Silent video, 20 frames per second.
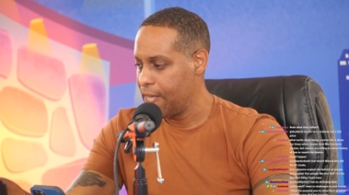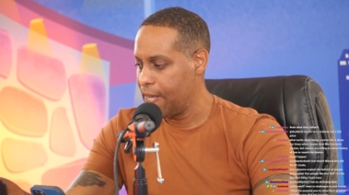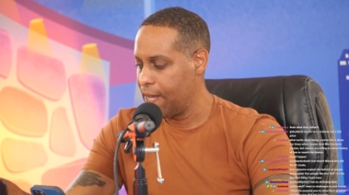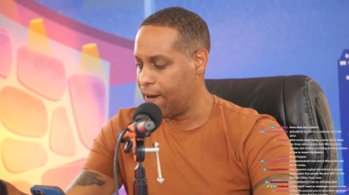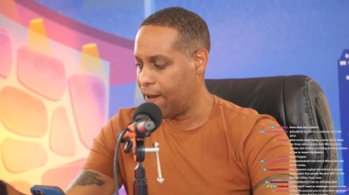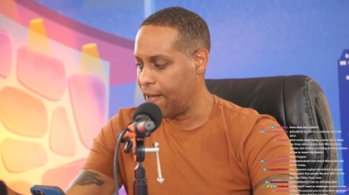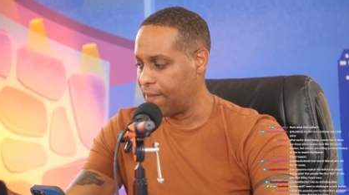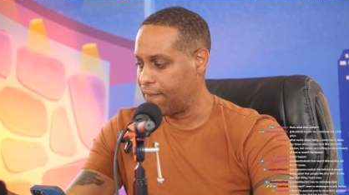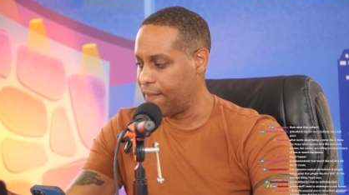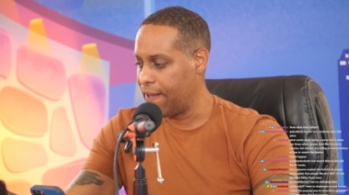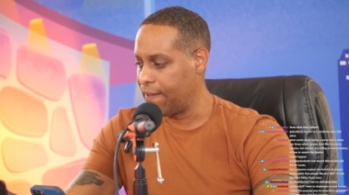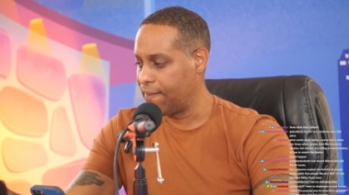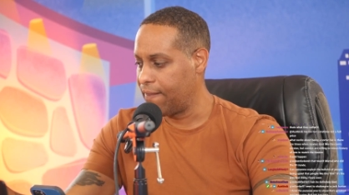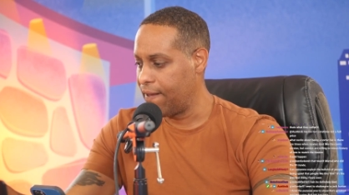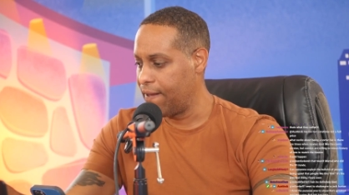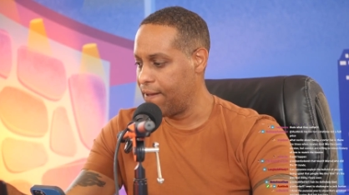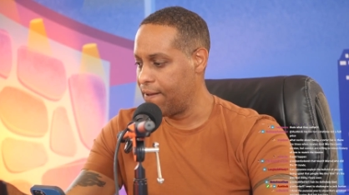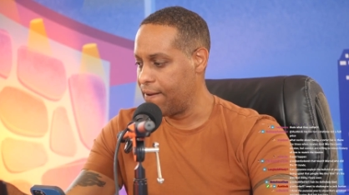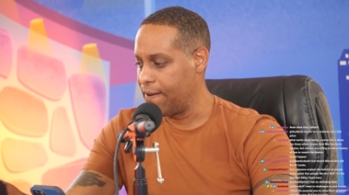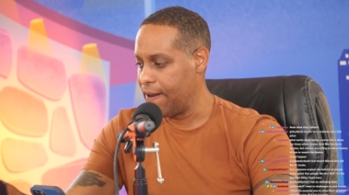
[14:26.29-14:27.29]
you know, I think
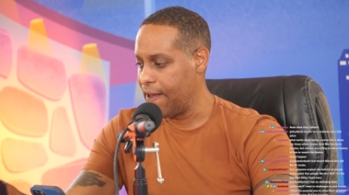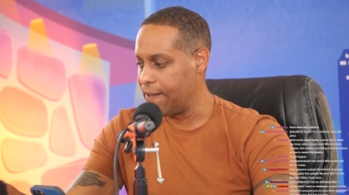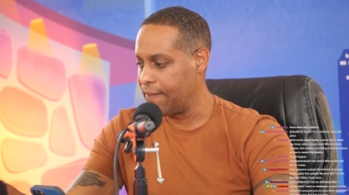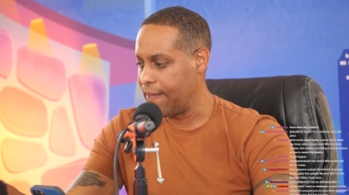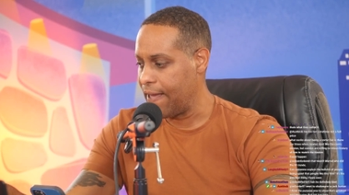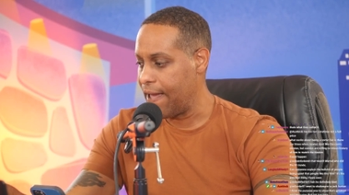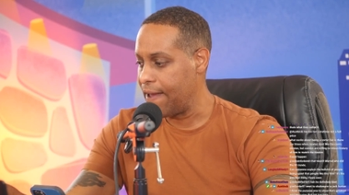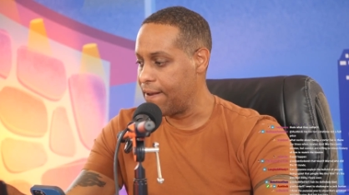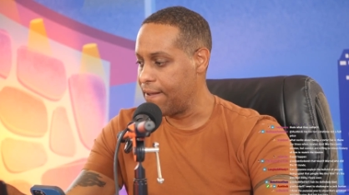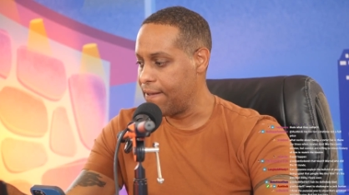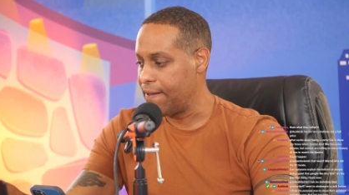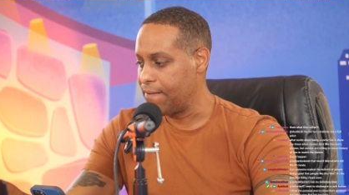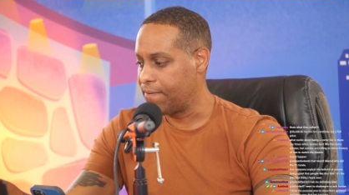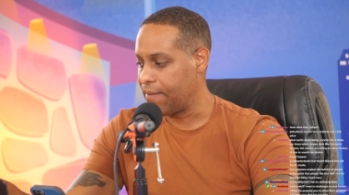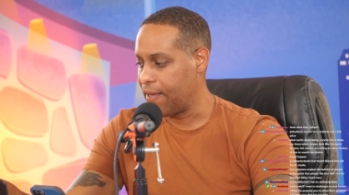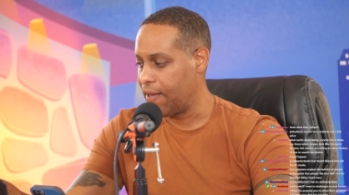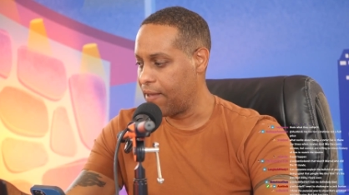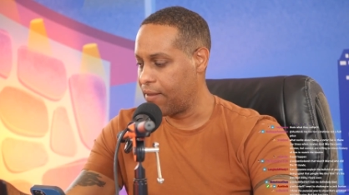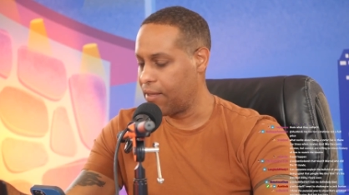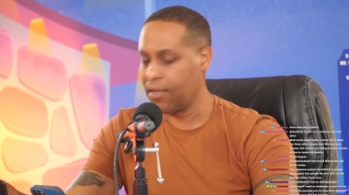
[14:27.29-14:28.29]
that that, that
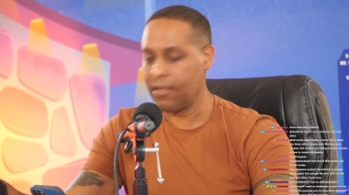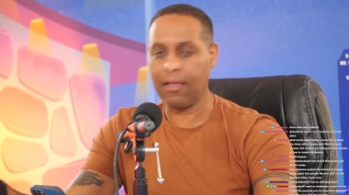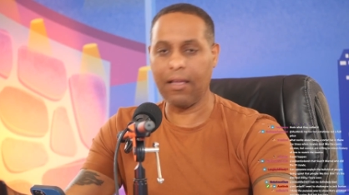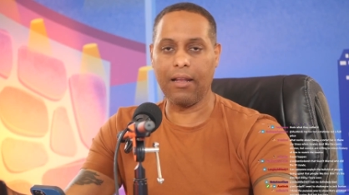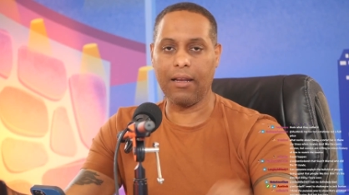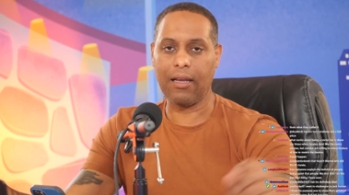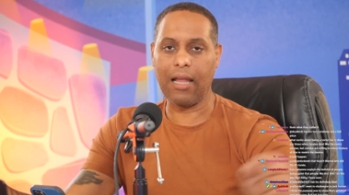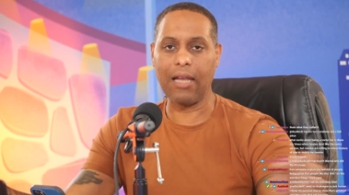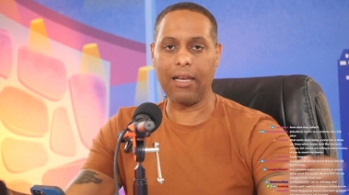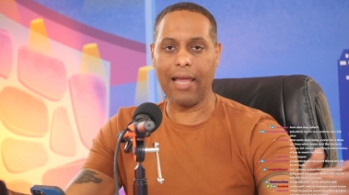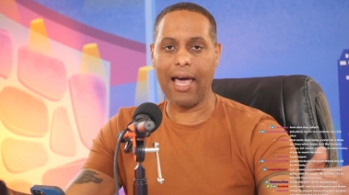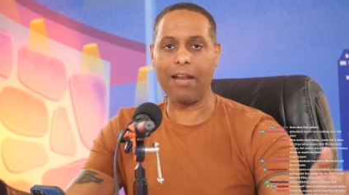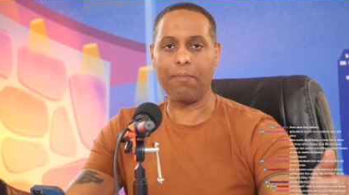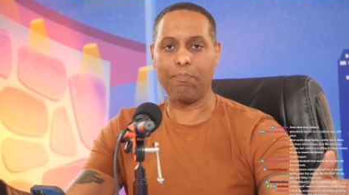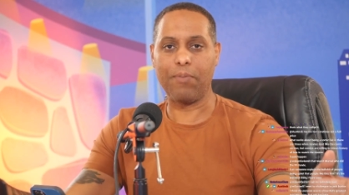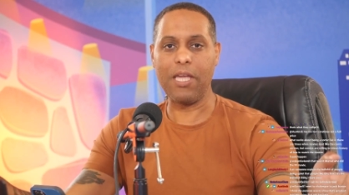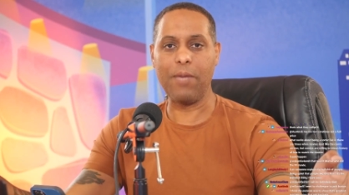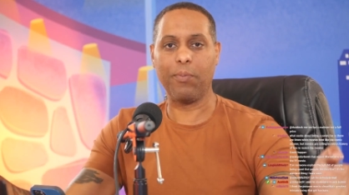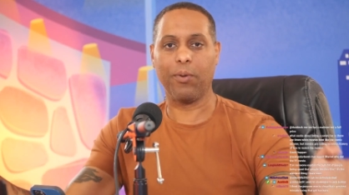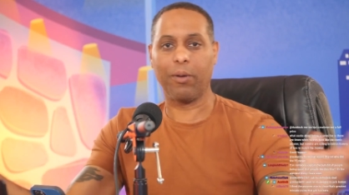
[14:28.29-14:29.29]
if they a, a, lot
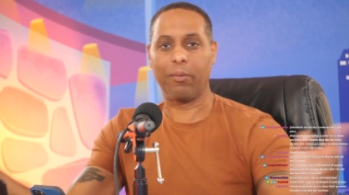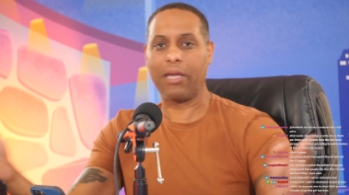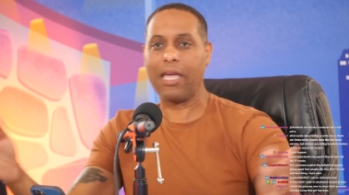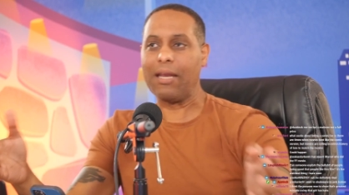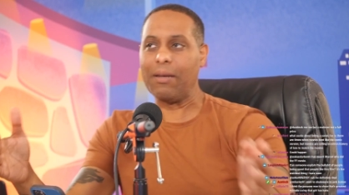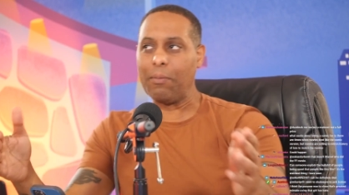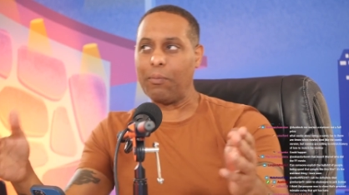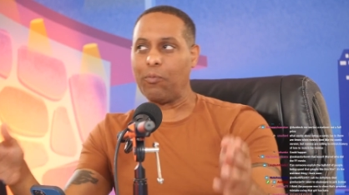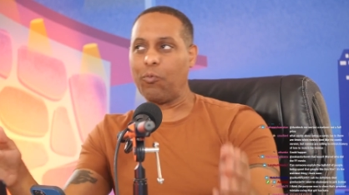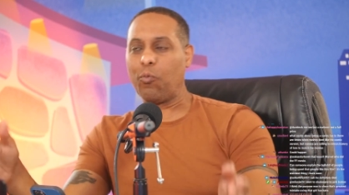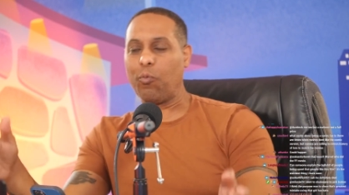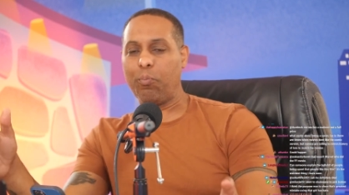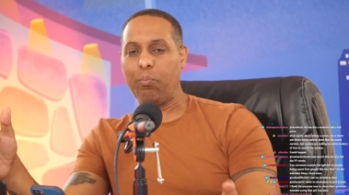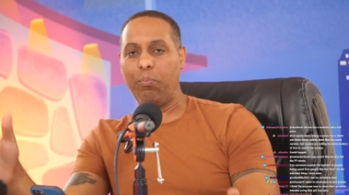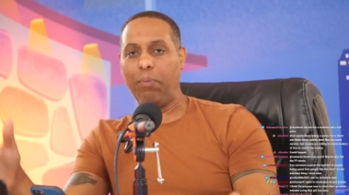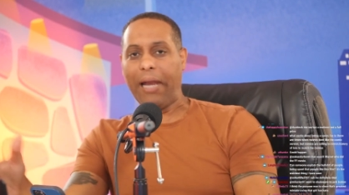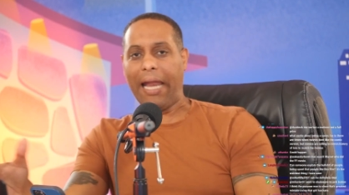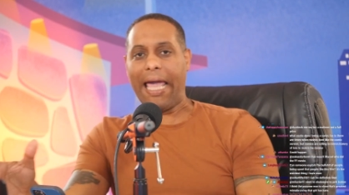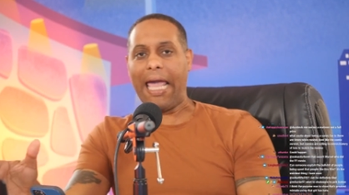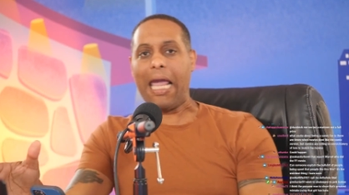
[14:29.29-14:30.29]
of people are getting
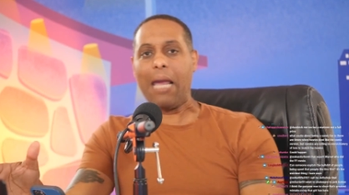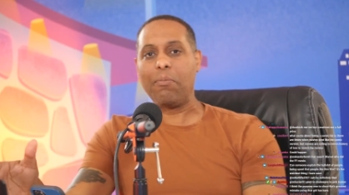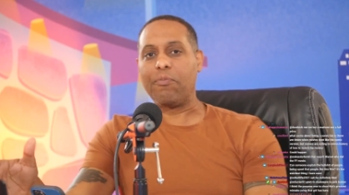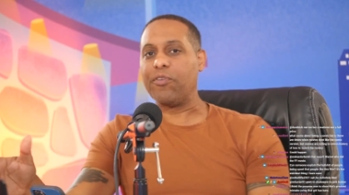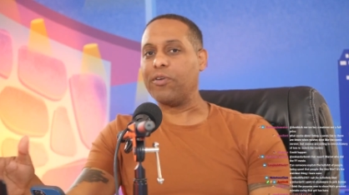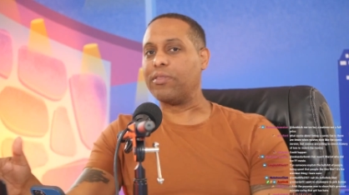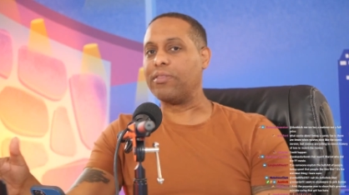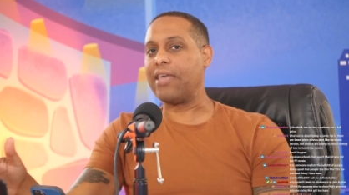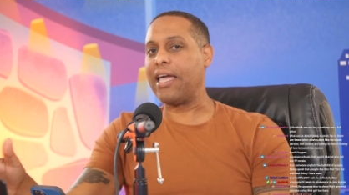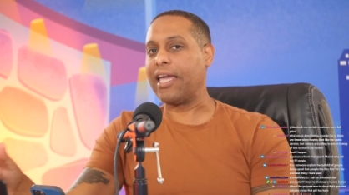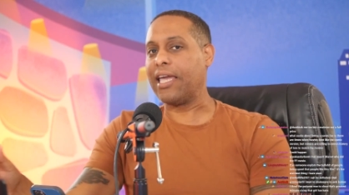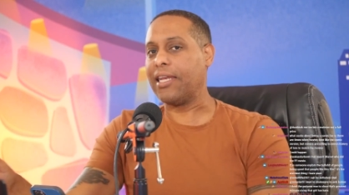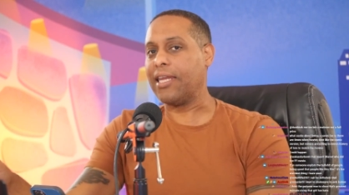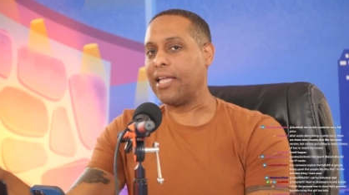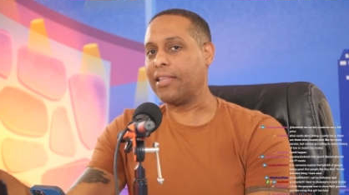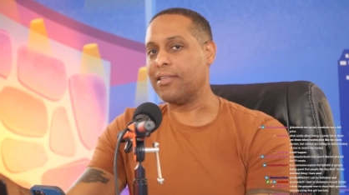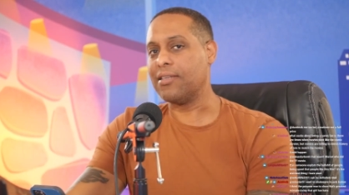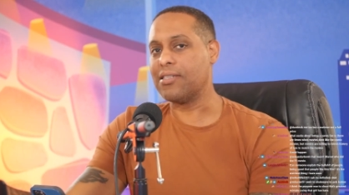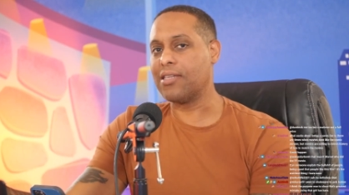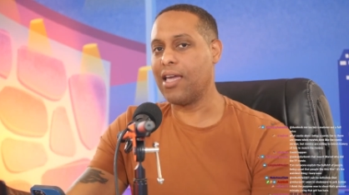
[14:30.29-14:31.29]
blamed for thinking
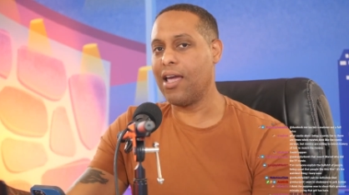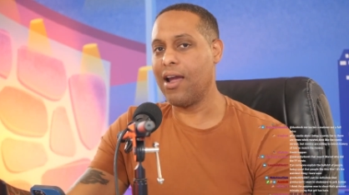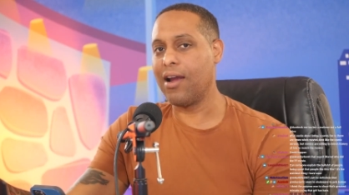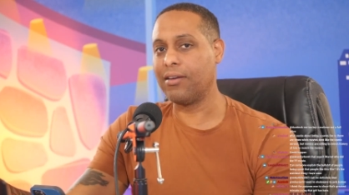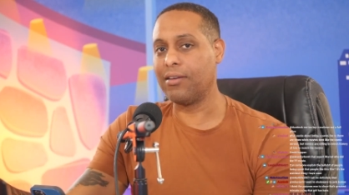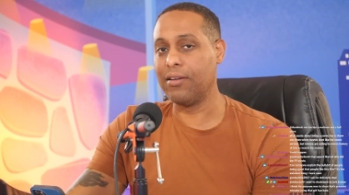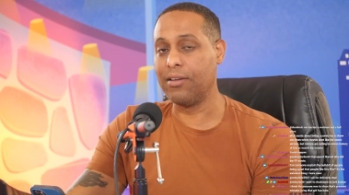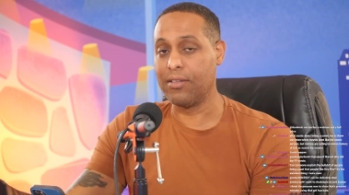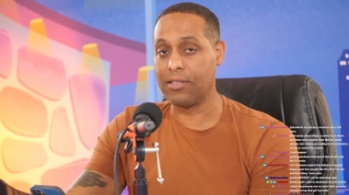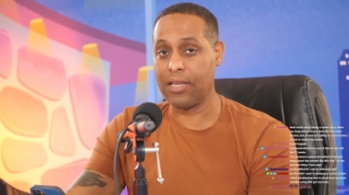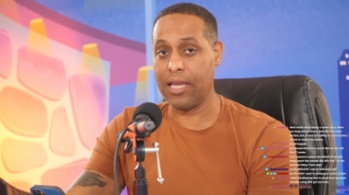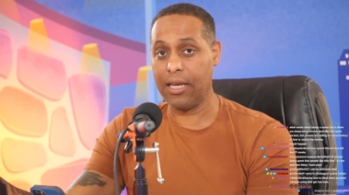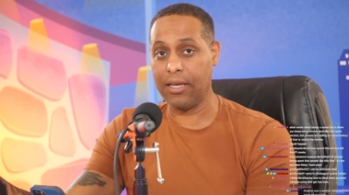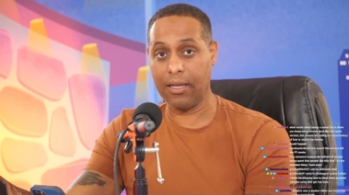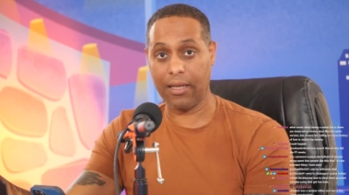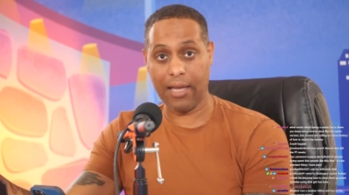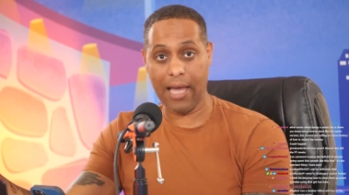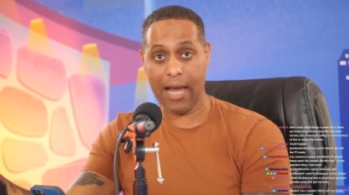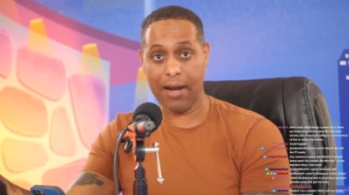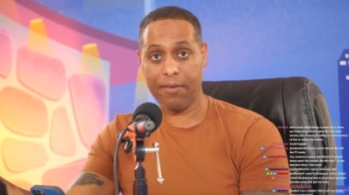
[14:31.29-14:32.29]
that this character is
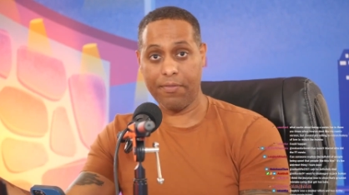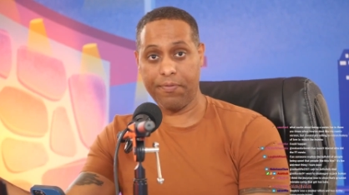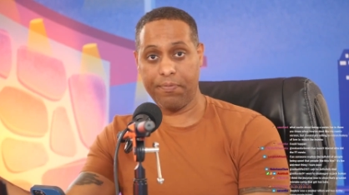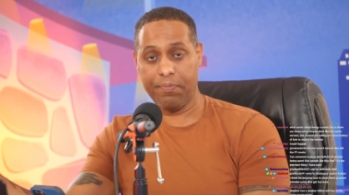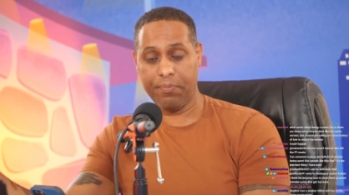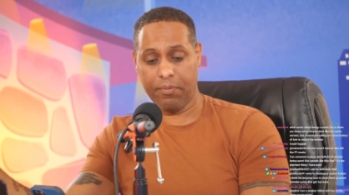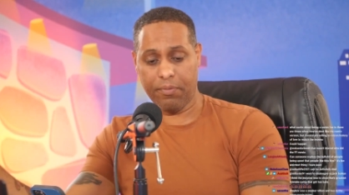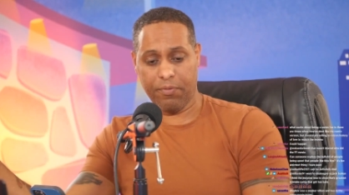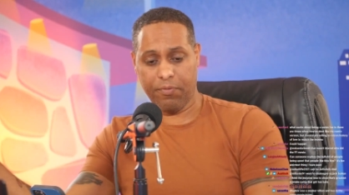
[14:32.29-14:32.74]
getting a lot of